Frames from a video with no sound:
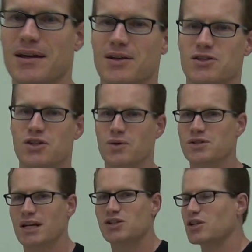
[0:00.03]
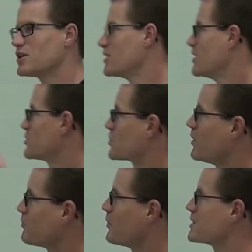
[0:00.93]
So, section
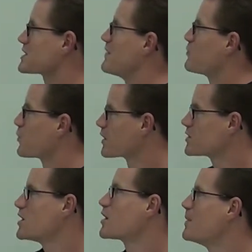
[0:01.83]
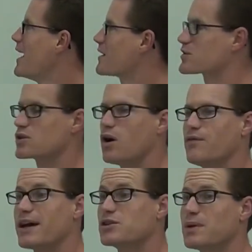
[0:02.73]
12.7, we're going to talk about how to
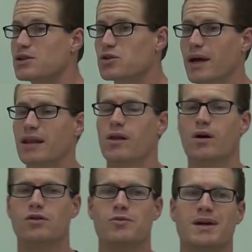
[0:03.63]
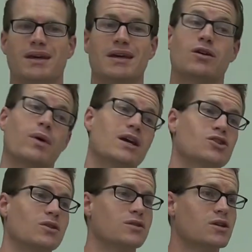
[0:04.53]
solve exponential and logarithmic
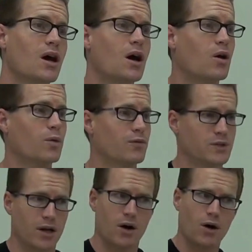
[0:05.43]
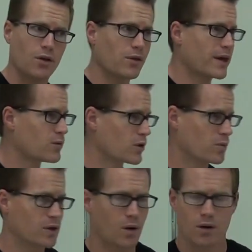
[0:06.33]
equations. We've done all the legwork,
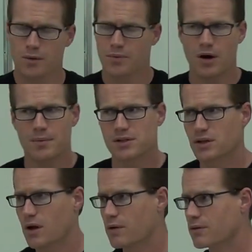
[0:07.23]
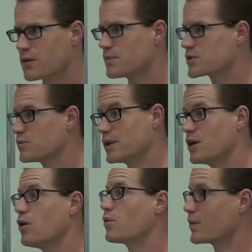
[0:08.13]
we know all the properties of logarithms, we
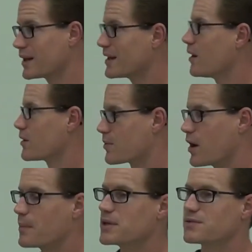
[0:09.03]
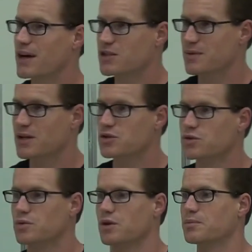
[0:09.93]
know really all the properties of
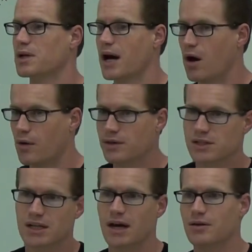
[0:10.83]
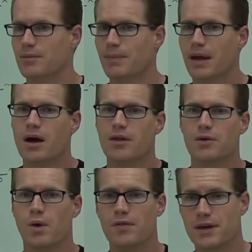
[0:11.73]
exponentials. We're going to tie all this together. The
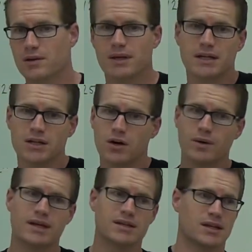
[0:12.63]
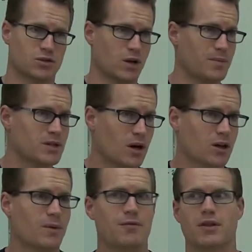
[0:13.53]
one thing you need to know is, is what I've been talking
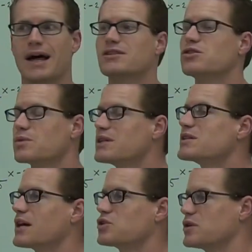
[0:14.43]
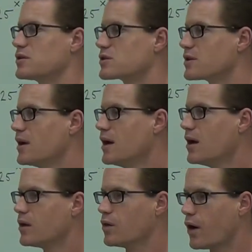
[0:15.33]
about for the last three sections.
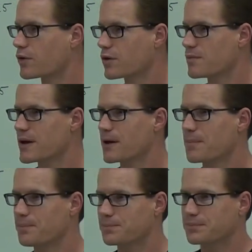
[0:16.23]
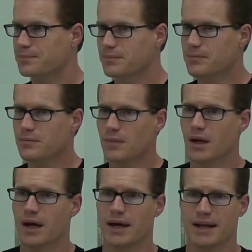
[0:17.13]
Logarithmic
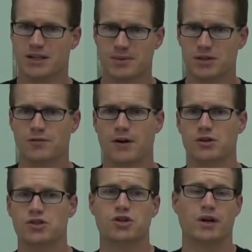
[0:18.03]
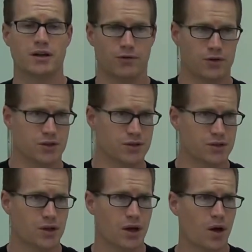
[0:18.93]
and exponential functions are
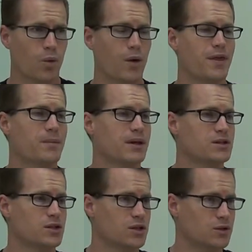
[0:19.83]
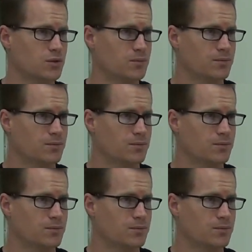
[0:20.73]
inverses. What that means to you.